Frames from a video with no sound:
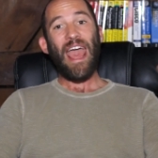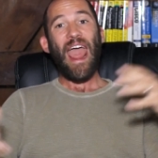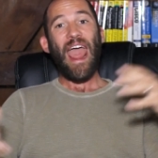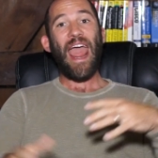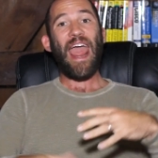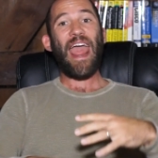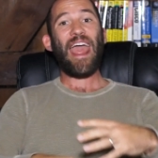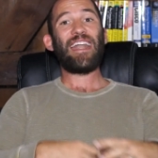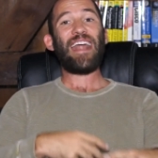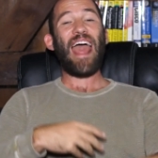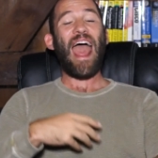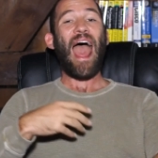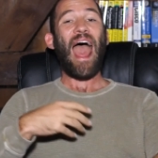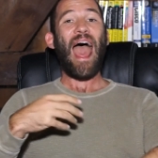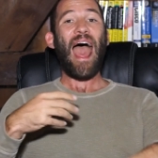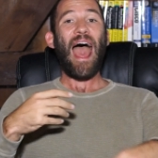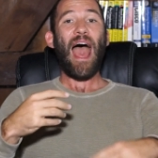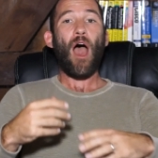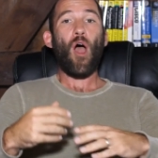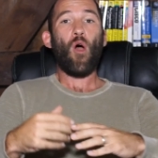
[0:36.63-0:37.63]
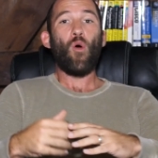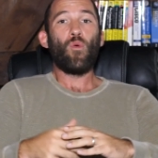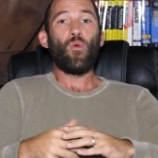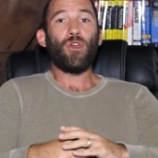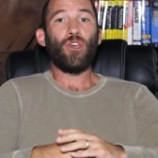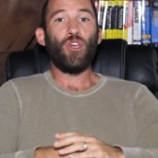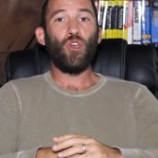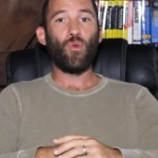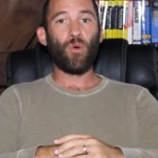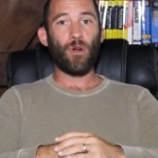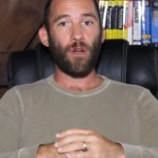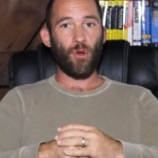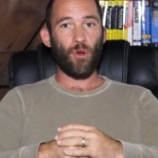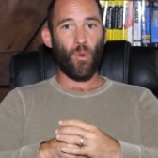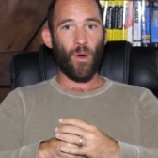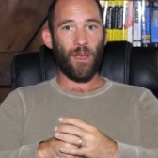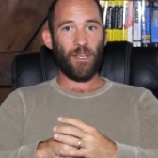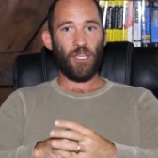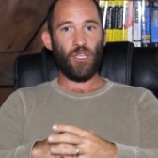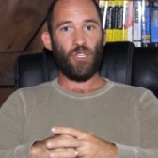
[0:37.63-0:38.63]
and how you are
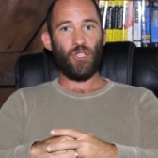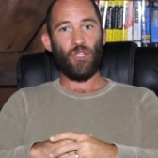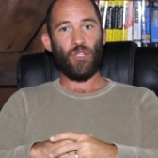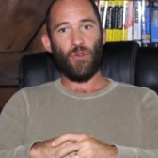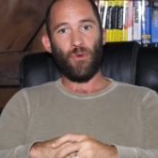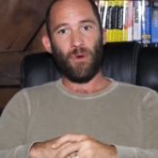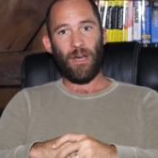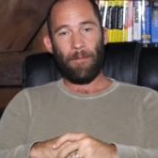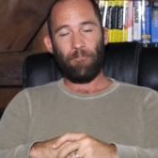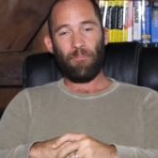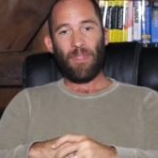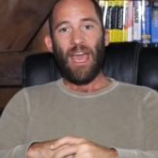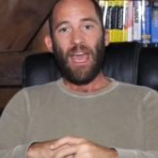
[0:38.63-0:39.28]
going to do it.